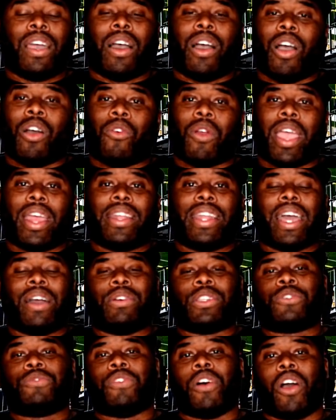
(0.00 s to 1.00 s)
All right,
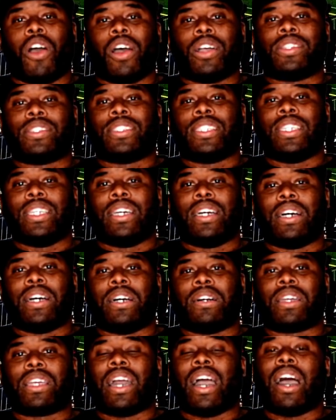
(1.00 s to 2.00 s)
now as far as the
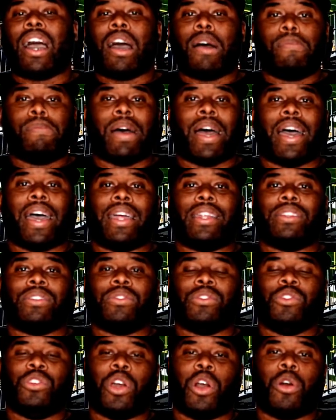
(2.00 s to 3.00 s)
uh, combine,
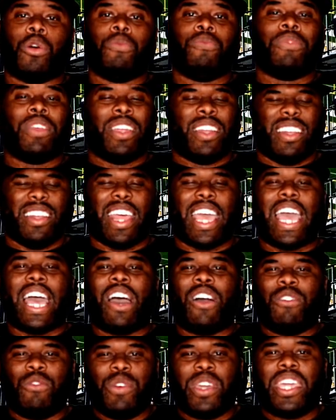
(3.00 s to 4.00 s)
you know,
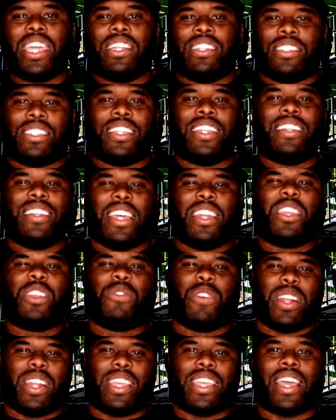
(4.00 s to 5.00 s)
now we get into the nitty
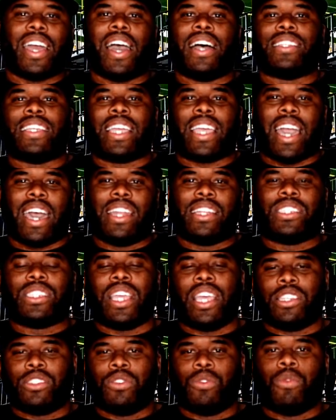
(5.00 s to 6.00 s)
gritty, guys. I got a
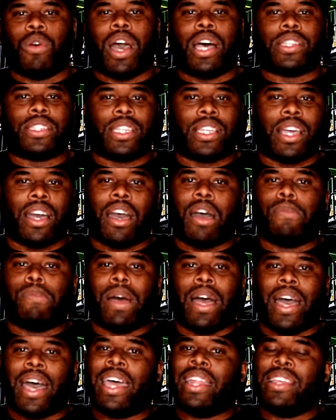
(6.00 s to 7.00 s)
chance to watch the
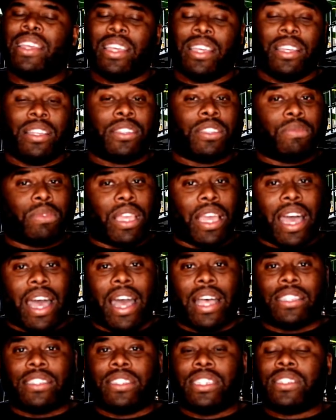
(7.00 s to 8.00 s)
combine. Some
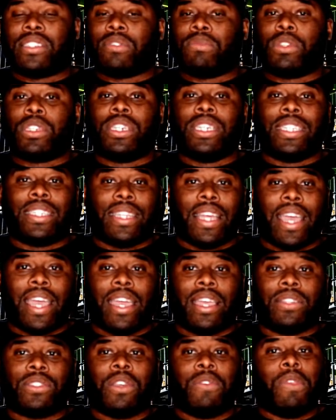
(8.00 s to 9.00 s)
guys did some good
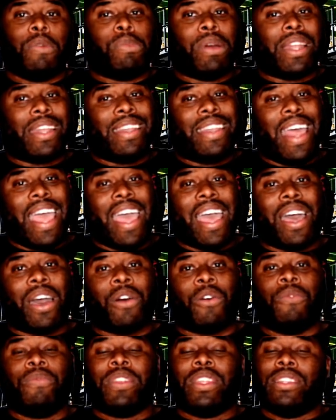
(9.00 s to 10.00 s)
things, but
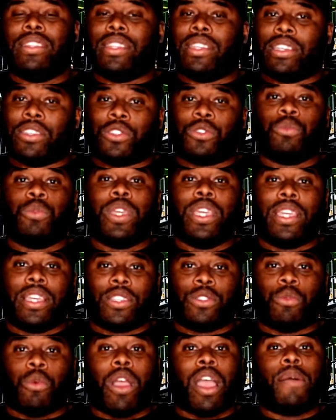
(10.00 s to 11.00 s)
now this week
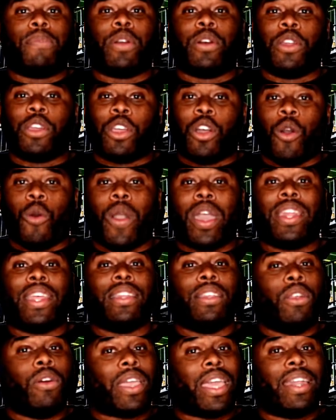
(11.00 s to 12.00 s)
is where I'm going to go in
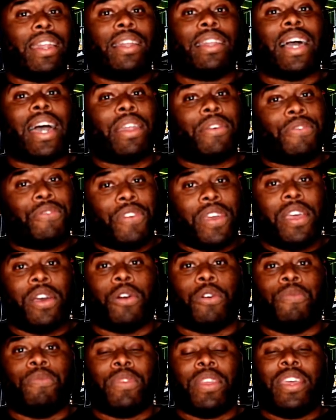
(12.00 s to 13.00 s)
and look at a lot of film.